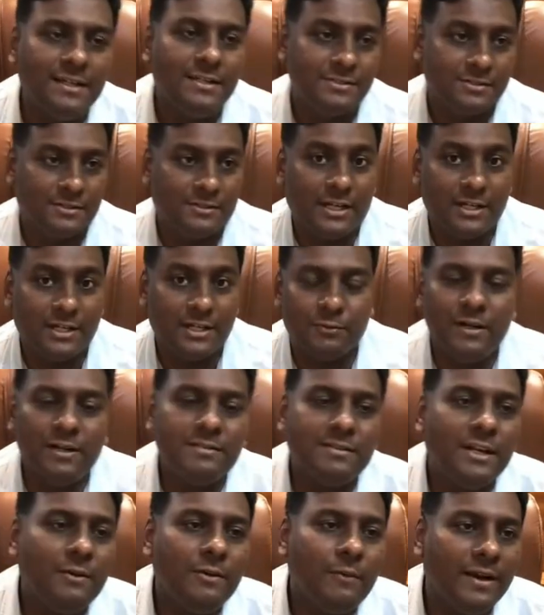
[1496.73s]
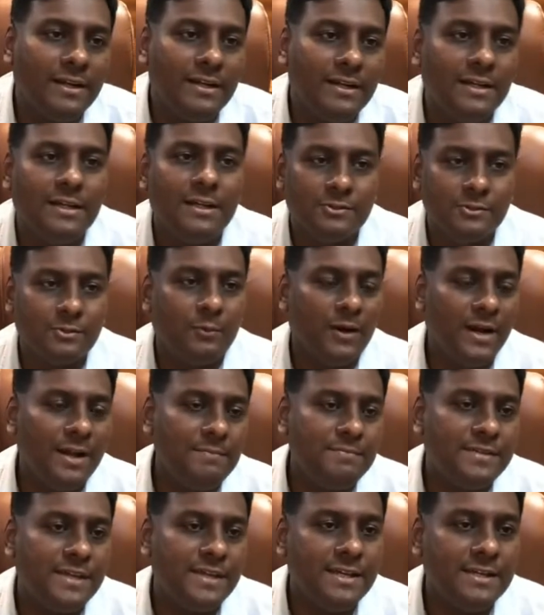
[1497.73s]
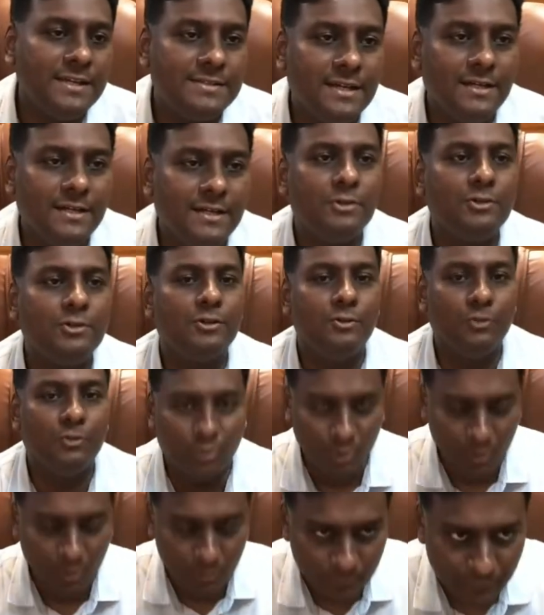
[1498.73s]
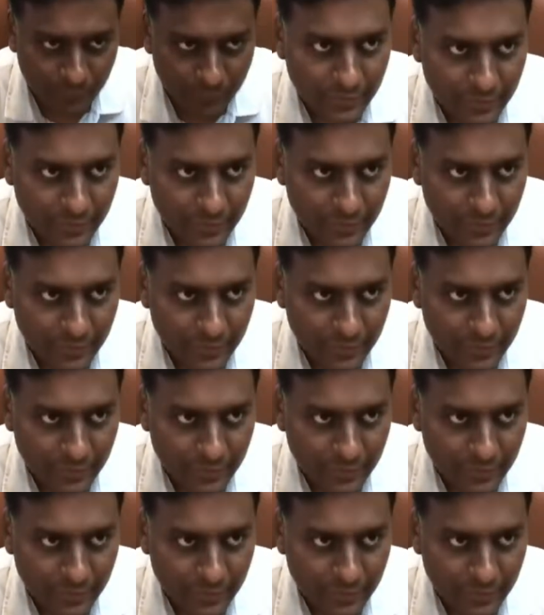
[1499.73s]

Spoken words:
So that's what is required. So what I'm saying is that you should know